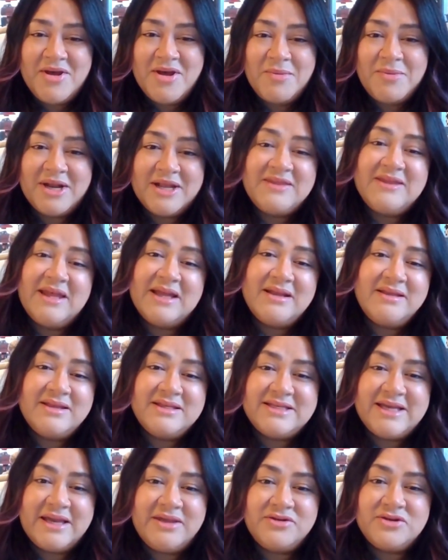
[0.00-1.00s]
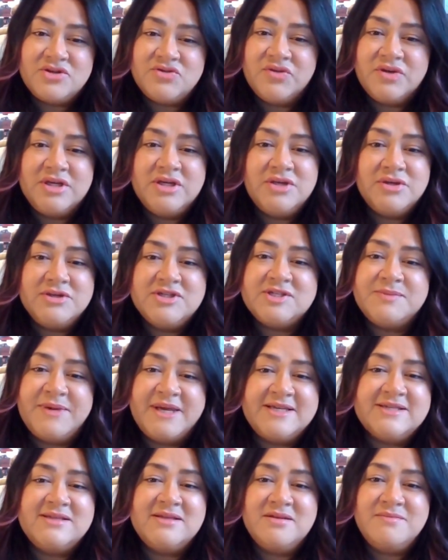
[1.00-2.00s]
But at the end of the day, there's really no
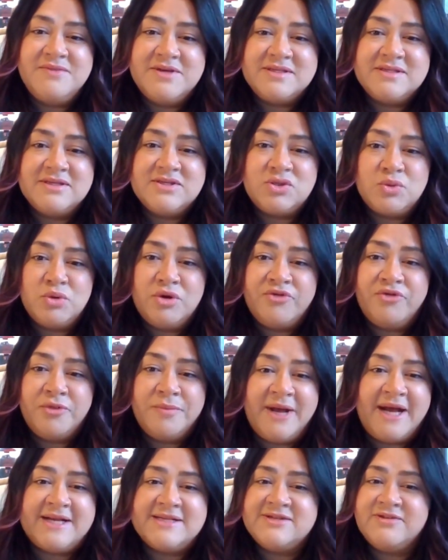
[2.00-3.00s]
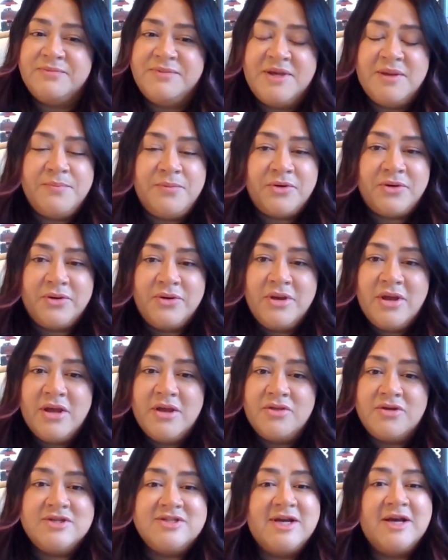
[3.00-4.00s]
space in the business world for passive people.
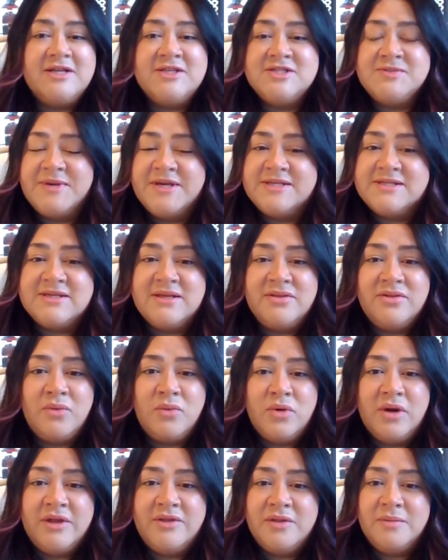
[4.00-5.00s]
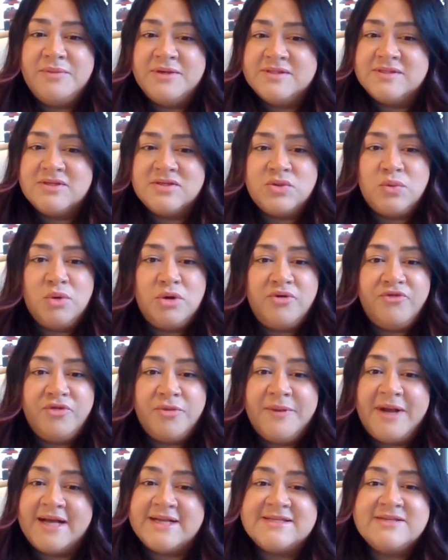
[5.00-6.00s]
There's not space in the in the business world for
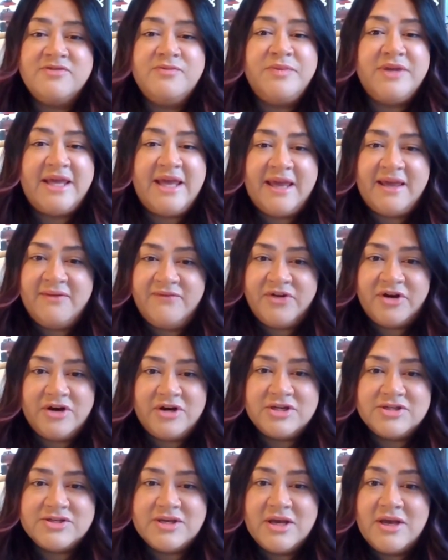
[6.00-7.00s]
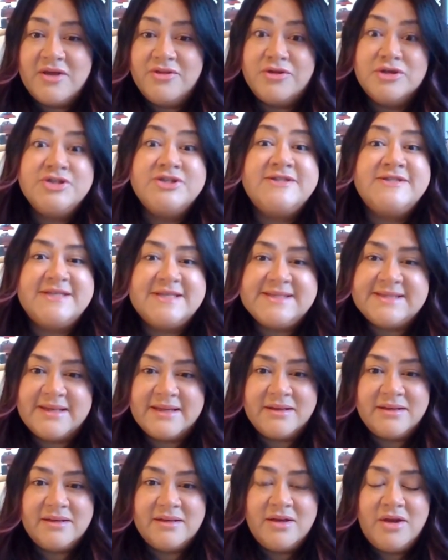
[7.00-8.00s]
passive behaviors. There just
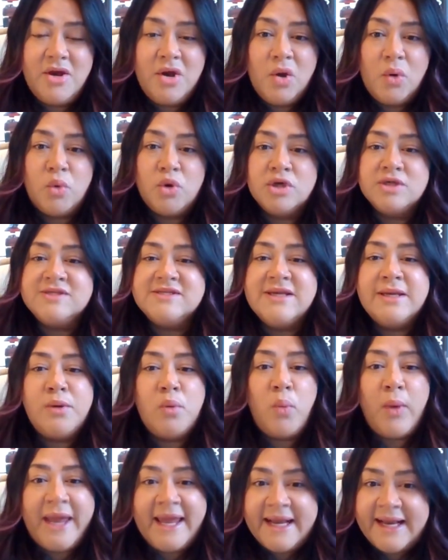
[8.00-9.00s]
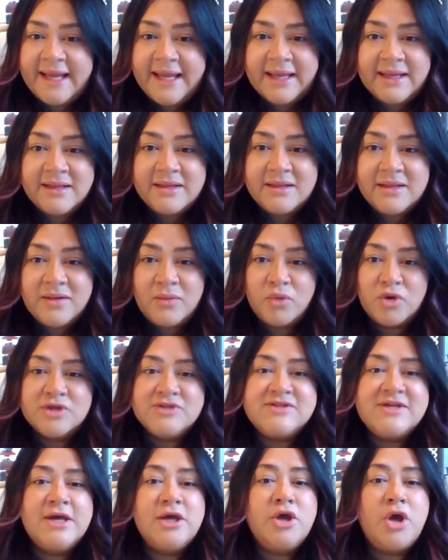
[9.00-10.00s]
isn't. Words like waiting,
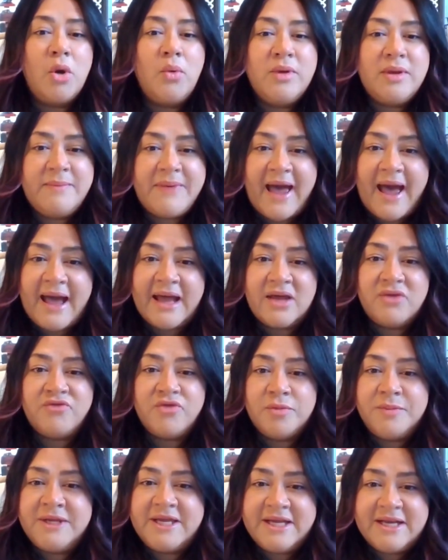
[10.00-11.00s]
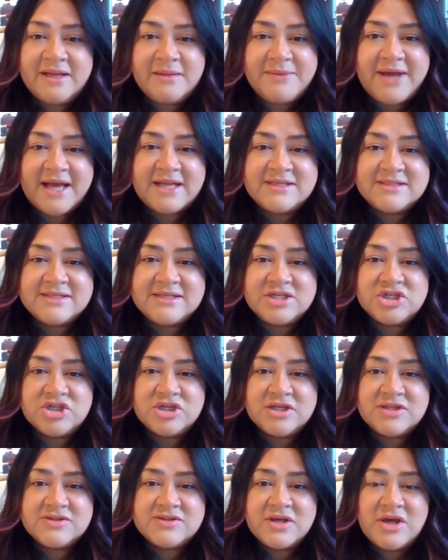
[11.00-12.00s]
words like going back and repeating bad
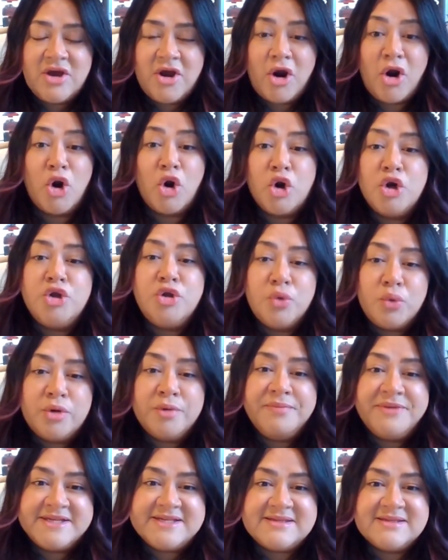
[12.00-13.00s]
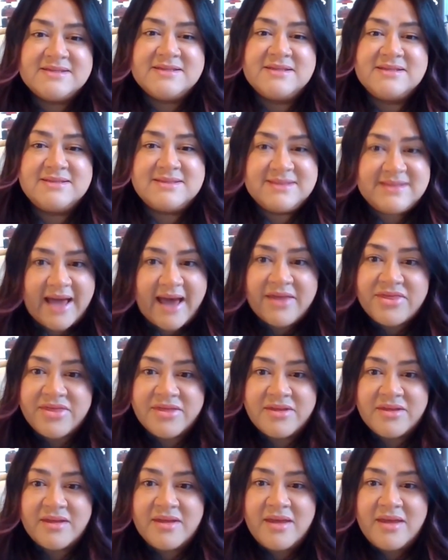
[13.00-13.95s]
decisions are your business's death.